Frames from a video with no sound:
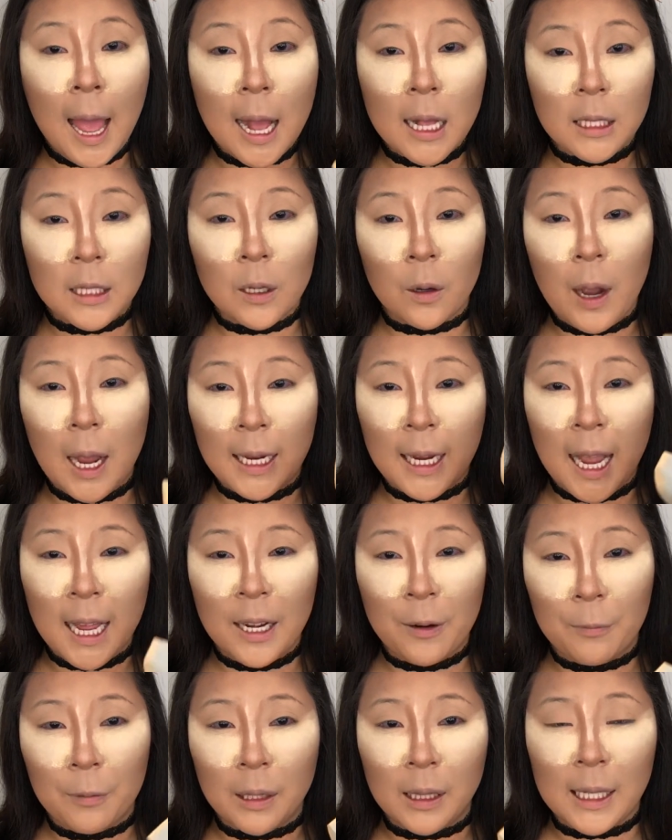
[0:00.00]
and so I
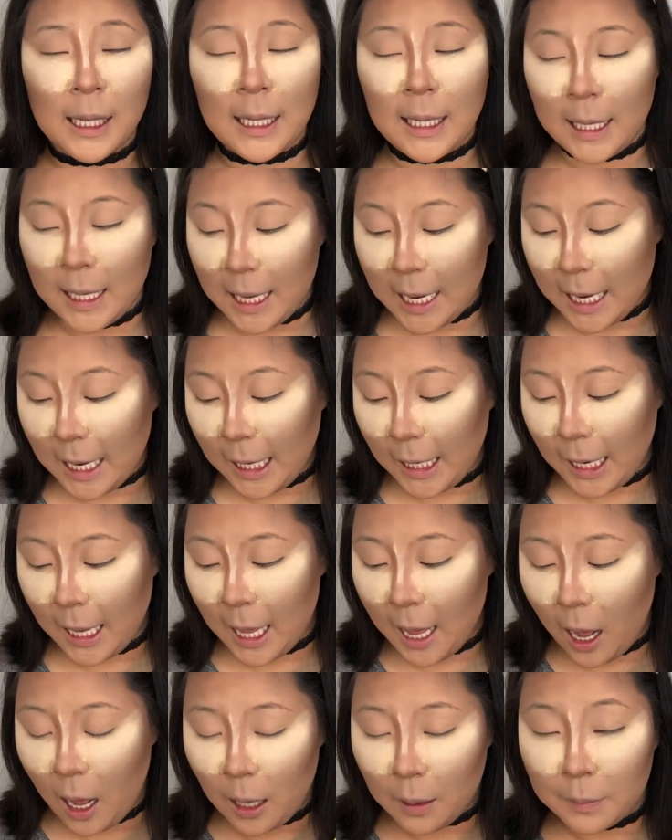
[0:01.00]
kind of really need
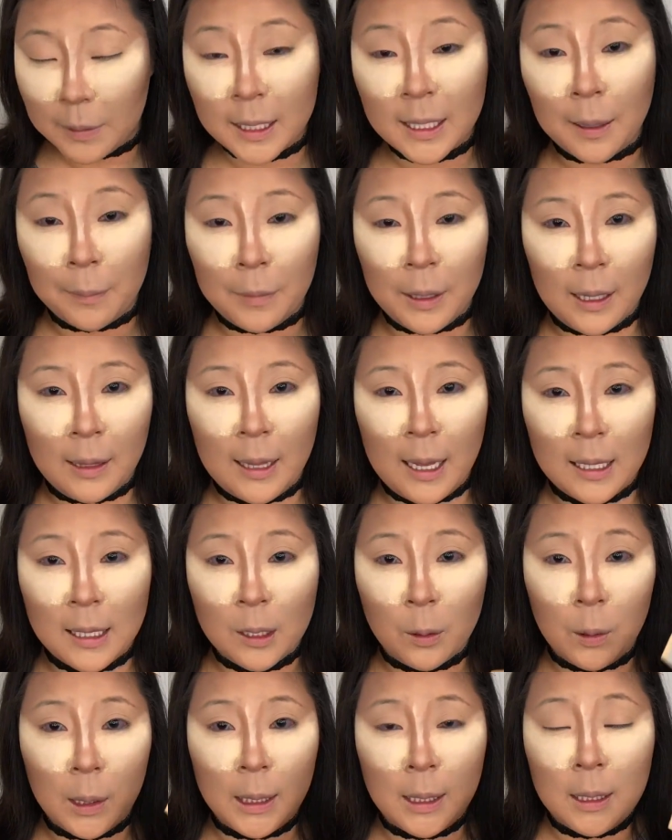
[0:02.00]
something
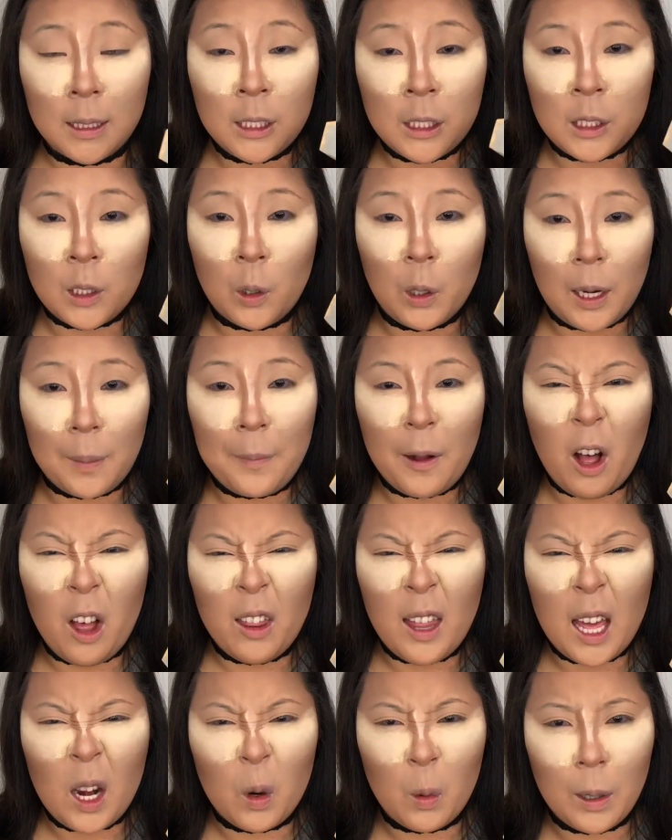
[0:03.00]
that's going to soak up
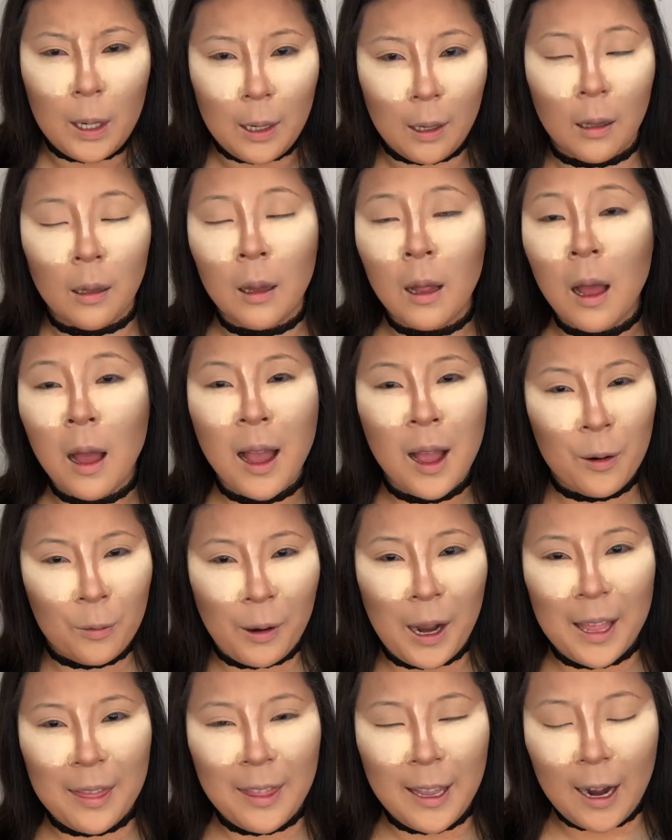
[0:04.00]
all that oil
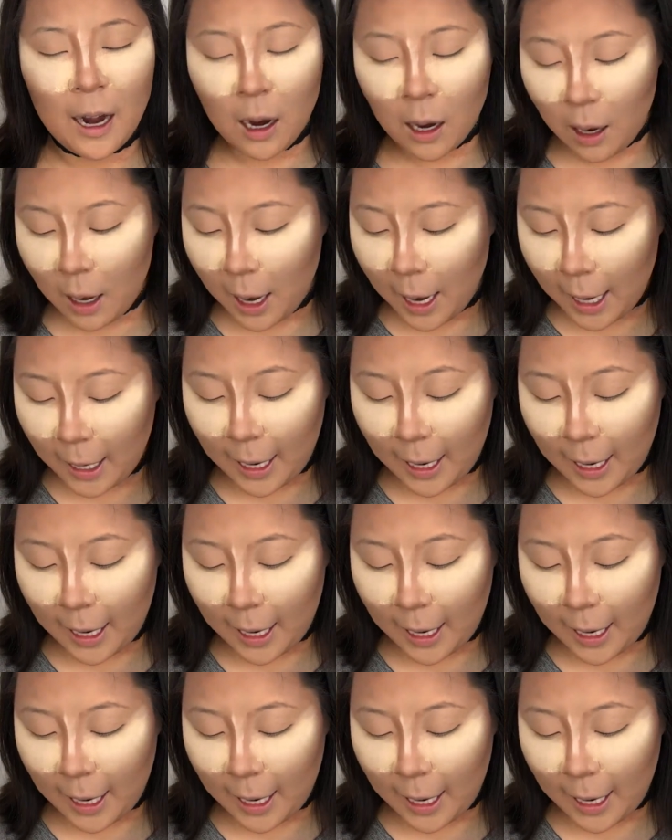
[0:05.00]
right there,